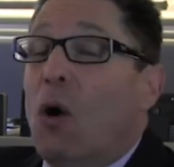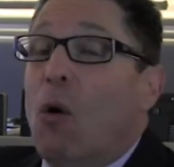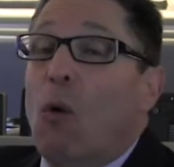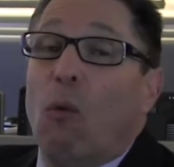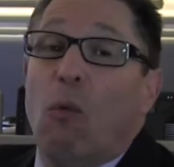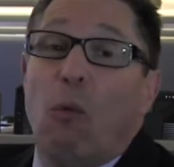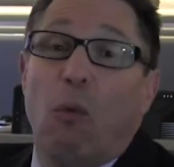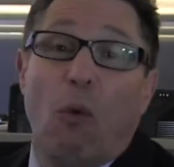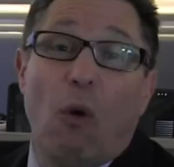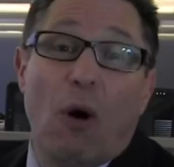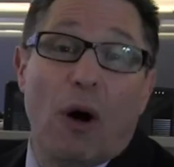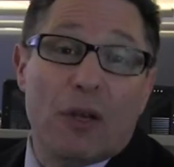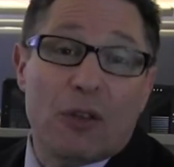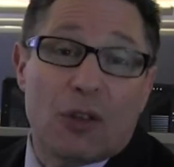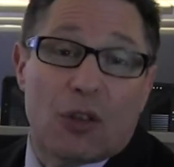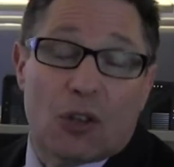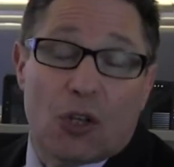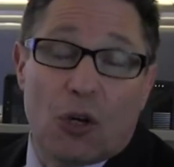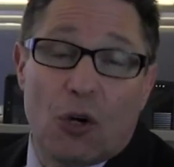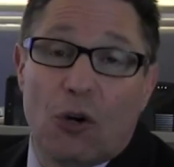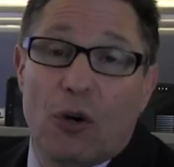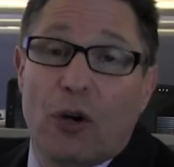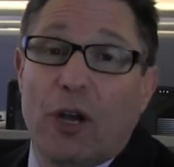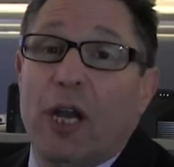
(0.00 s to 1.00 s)

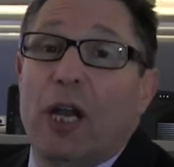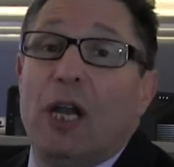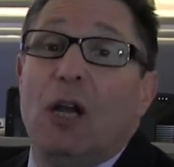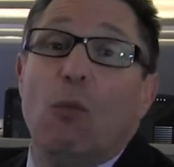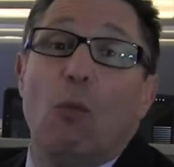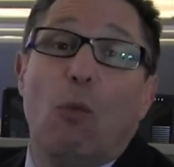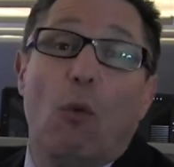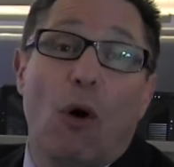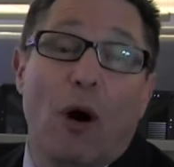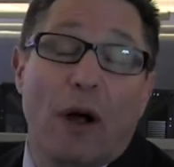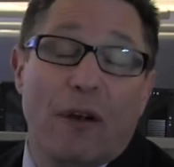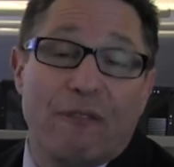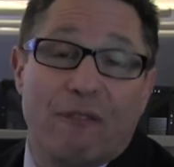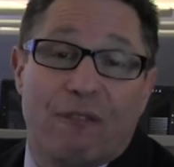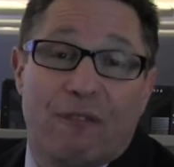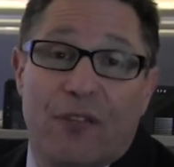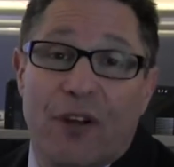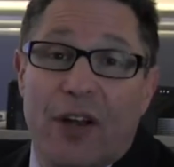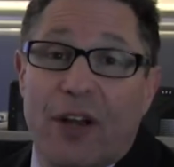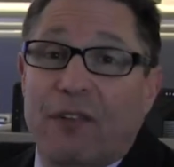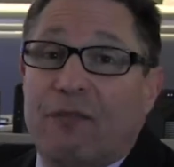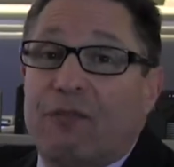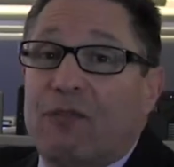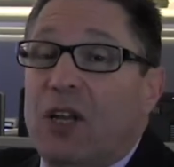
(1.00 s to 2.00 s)
130,
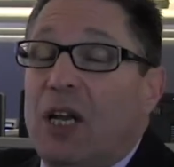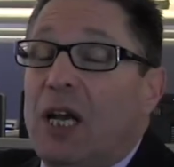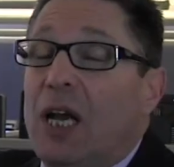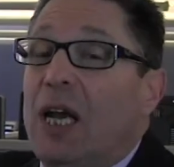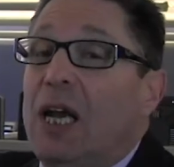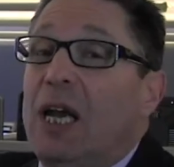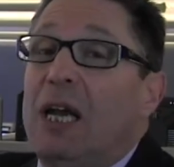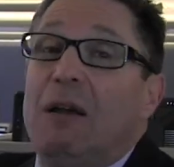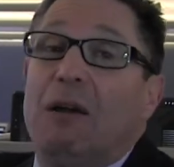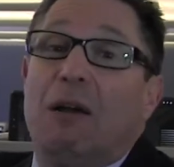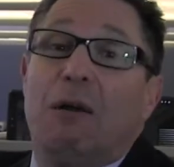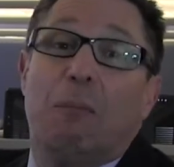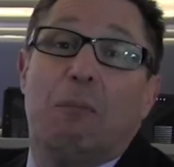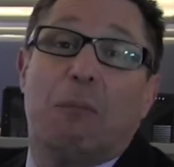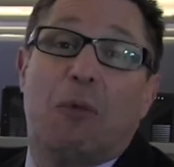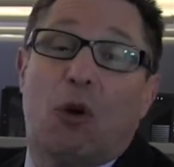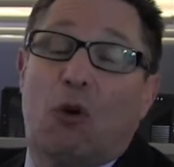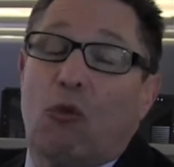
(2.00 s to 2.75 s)
150,